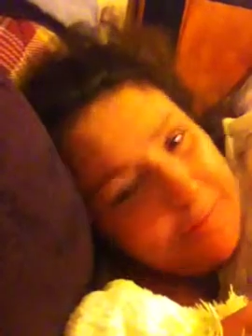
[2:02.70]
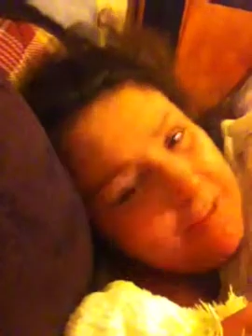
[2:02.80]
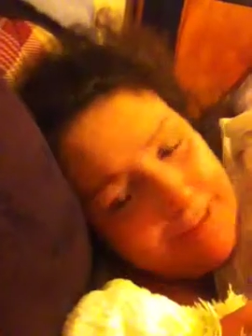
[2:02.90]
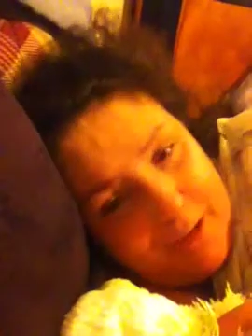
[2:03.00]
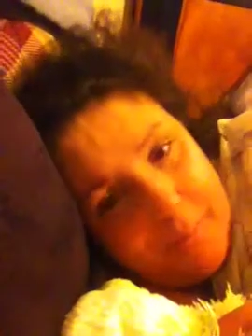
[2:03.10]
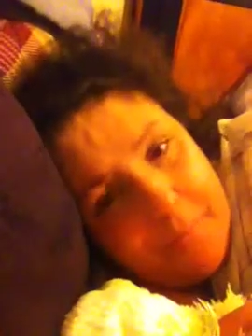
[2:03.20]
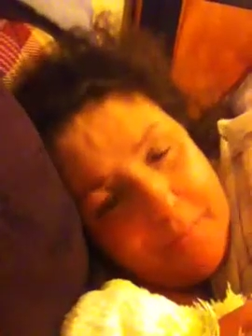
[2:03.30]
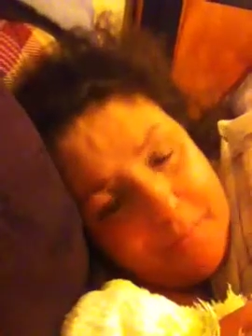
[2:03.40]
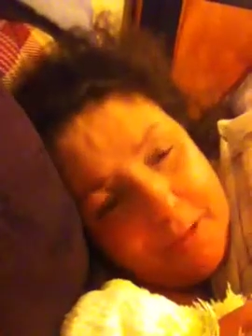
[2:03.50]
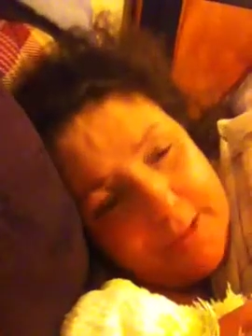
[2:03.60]
me
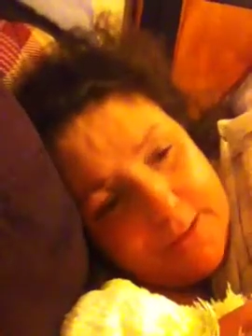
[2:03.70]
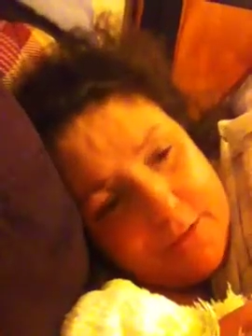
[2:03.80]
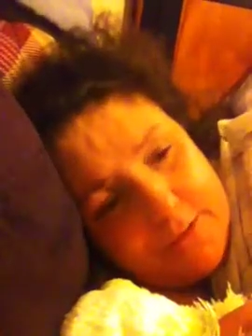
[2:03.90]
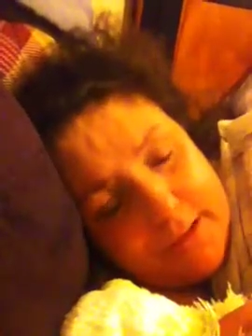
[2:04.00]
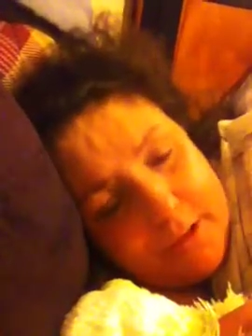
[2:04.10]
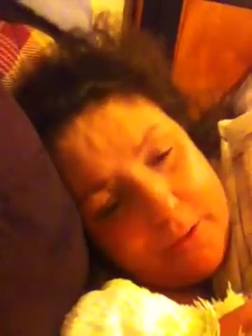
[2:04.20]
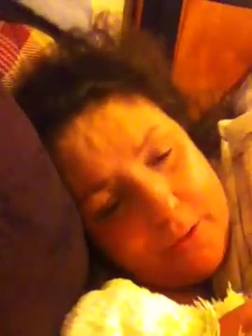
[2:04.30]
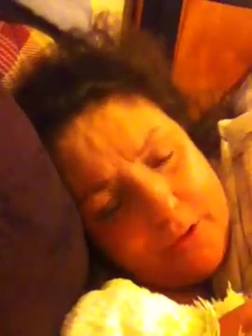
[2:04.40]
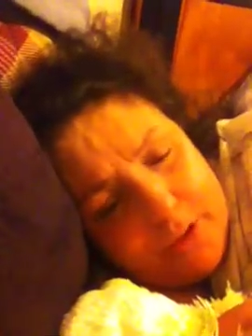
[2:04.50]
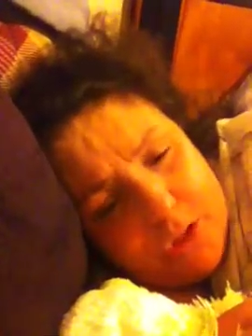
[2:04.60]
get myself
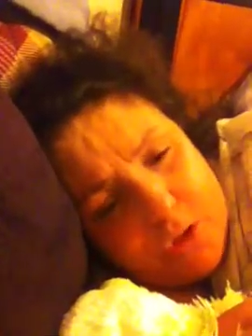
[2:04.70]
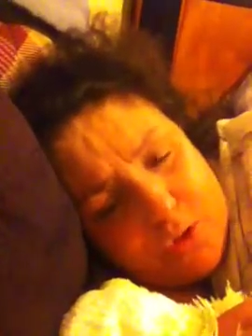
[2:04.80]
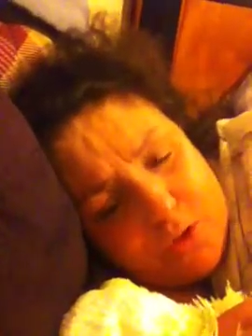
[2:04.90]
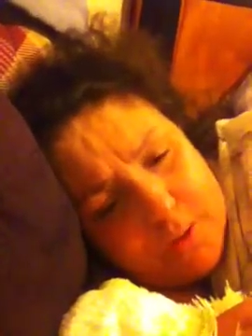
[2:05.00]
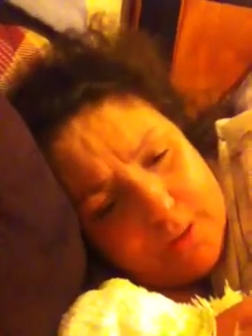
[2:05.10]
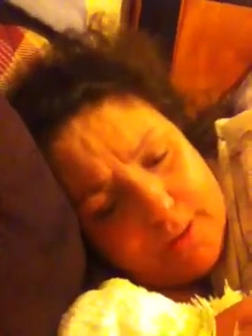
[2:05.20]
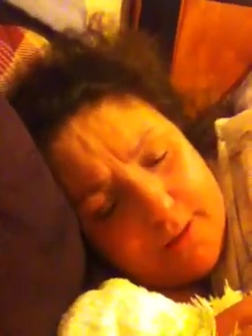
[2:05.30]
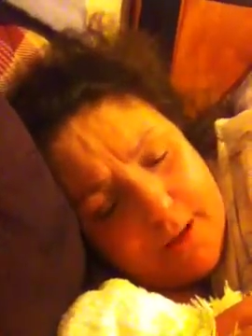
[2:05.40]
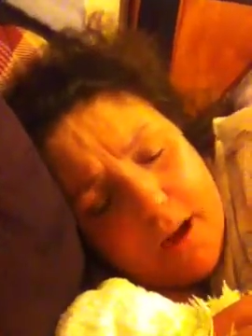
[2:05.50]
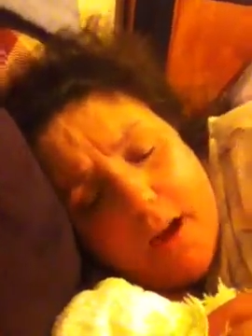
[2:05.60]
together in church,
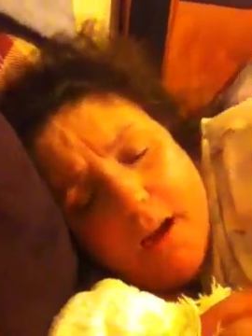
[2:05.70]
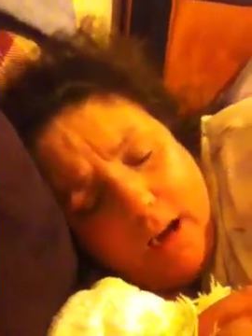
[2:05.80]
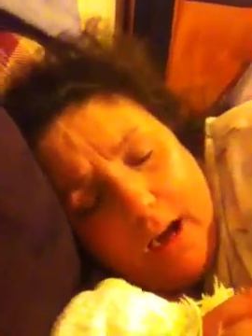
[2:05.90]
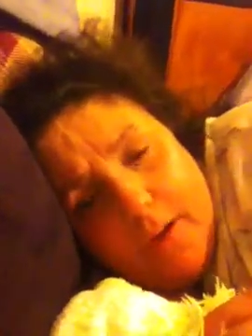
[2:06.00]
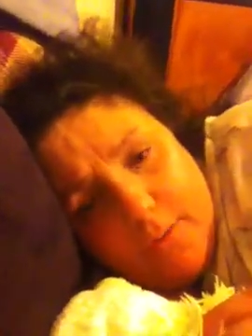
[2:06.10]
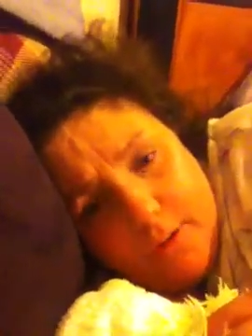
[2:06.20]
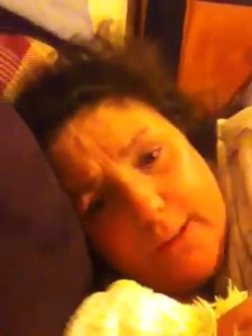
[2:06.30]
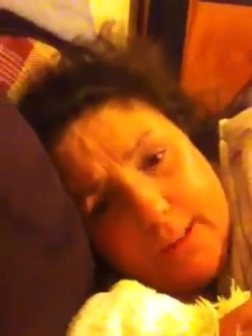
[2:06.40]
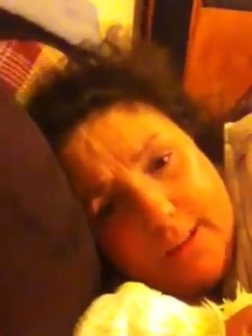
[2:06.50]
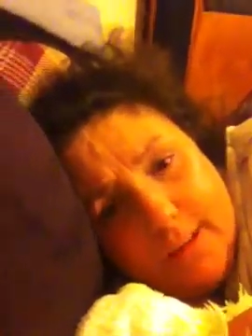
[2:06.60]
because I
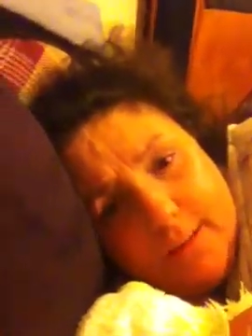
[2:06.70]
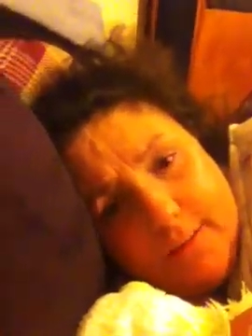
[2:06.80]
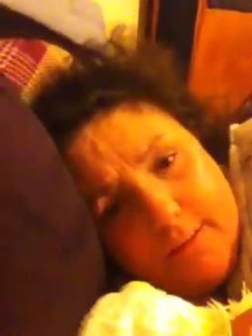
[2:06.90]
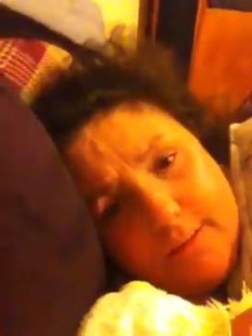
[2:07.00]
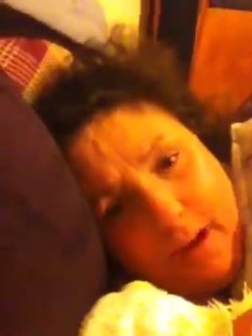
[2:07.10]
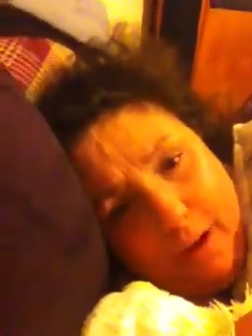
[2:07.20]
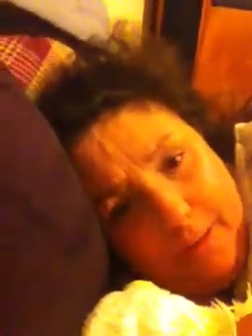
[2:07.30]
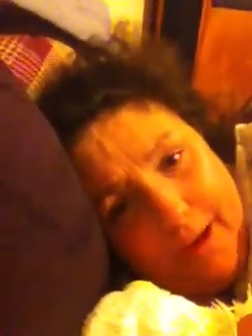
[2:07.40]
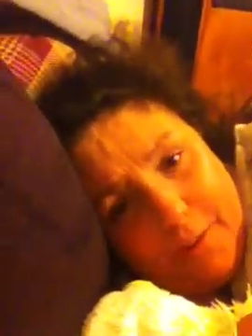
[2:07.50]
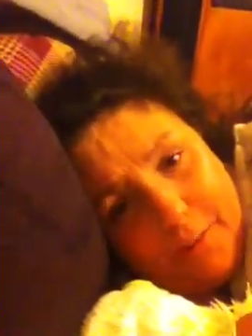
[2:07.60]
really need God
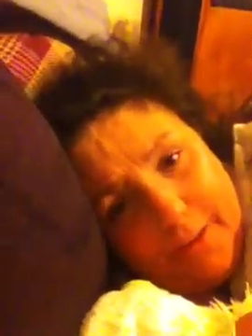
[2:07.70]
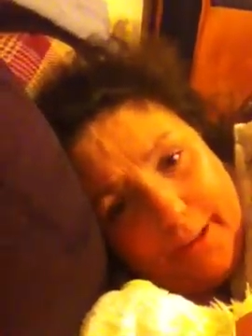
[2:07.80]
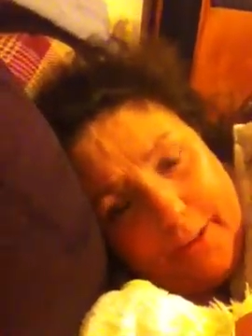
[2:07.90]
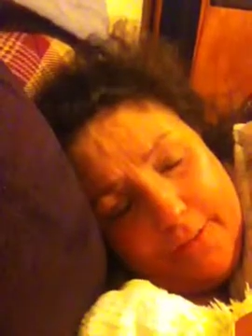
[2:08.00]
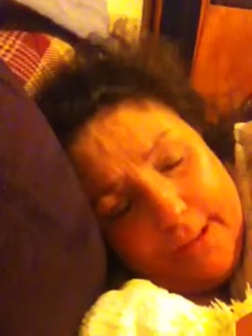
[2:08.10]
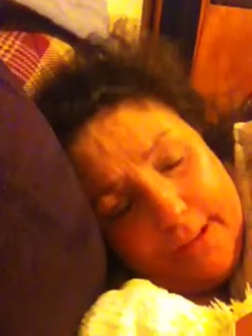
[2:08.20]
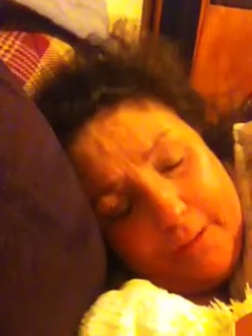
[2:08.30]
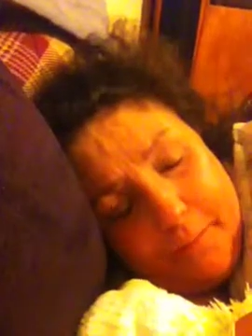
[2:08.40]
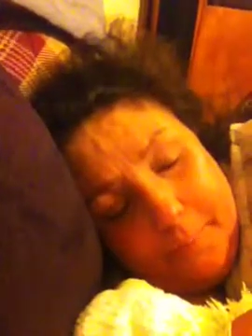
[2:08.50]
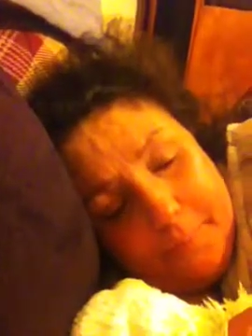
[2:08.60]
back in my life.
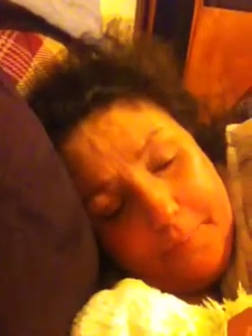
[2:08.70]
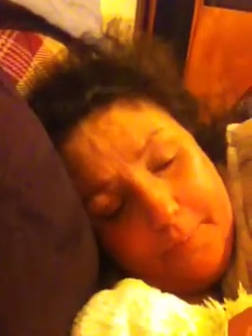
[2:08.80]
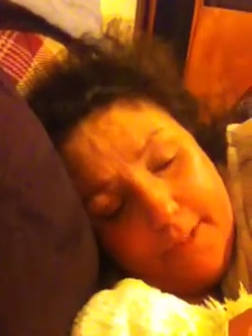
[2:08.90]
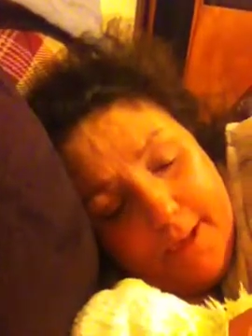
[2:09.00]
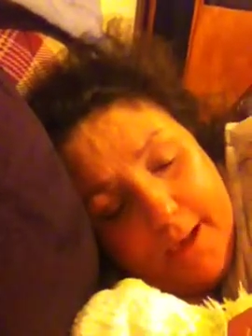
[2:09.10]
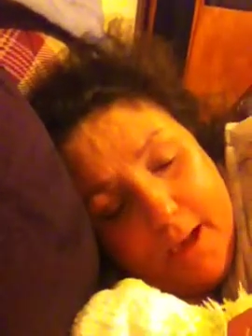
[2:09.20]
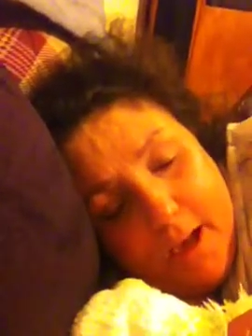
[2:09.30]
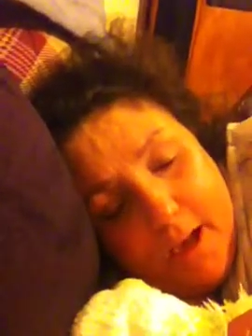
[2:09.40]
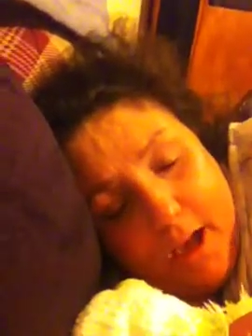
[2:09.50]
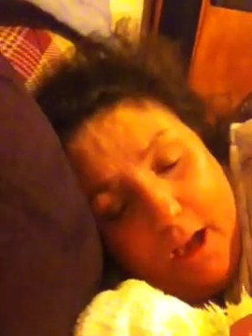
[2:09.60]
And
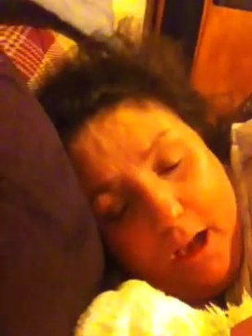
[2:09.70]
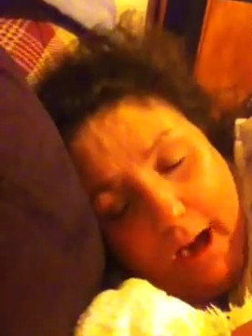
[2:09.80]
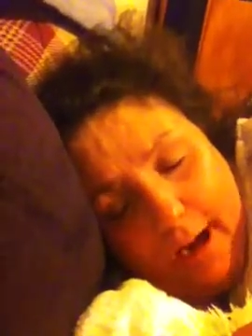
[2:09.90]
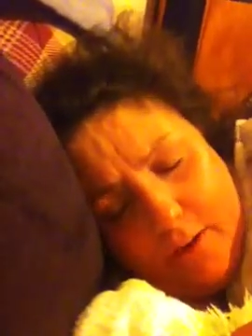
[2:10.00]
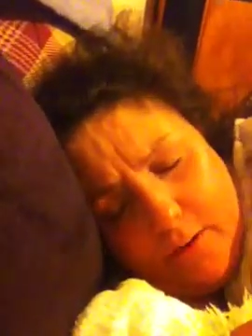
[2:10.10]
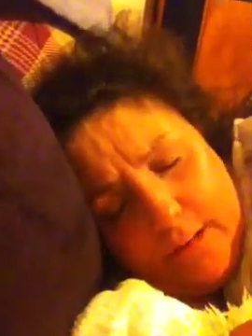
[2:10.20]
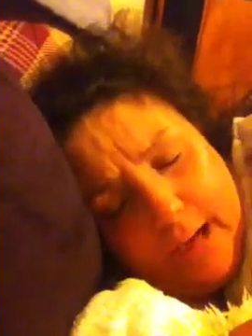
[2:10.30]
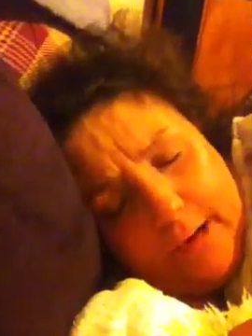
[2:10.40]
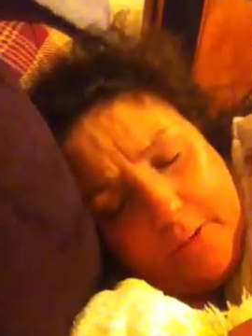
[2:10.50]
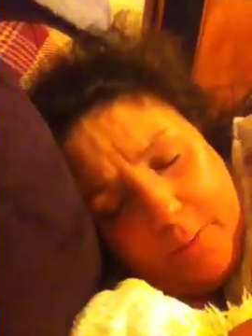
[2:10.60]
I know
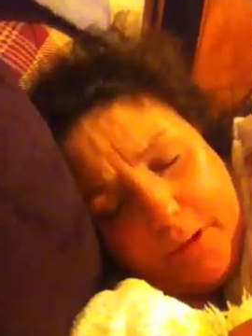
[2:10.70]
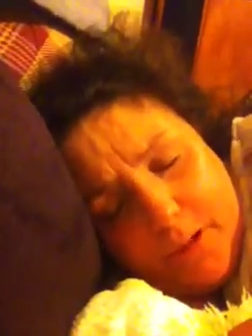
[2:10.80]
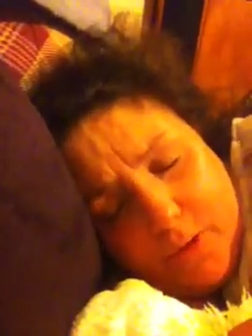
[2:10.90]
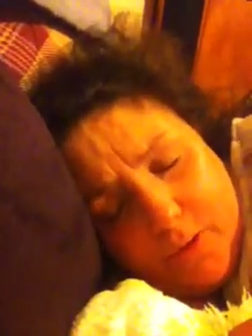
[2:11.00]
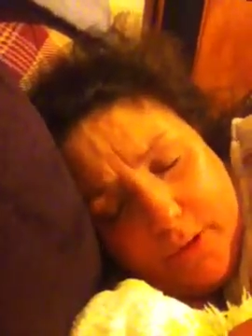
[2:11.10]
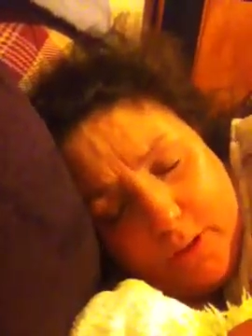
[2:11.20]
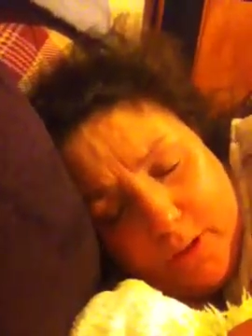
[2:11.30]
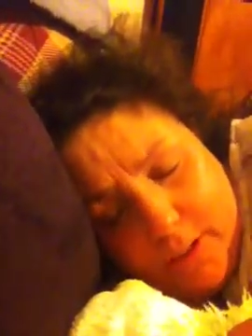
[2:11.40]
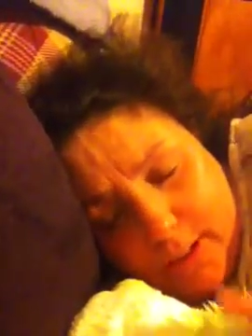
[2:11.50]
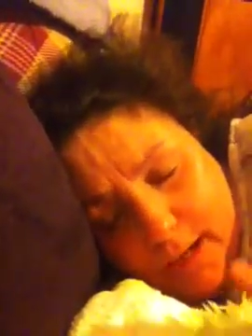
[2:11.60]
not everybody's
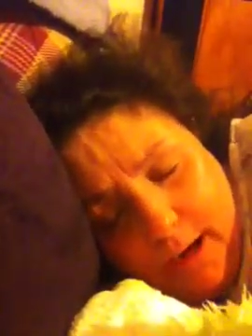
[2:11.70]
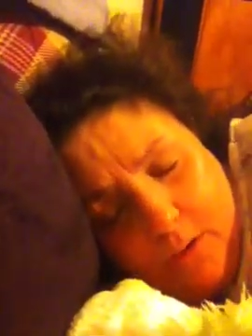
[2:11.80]
religious, and I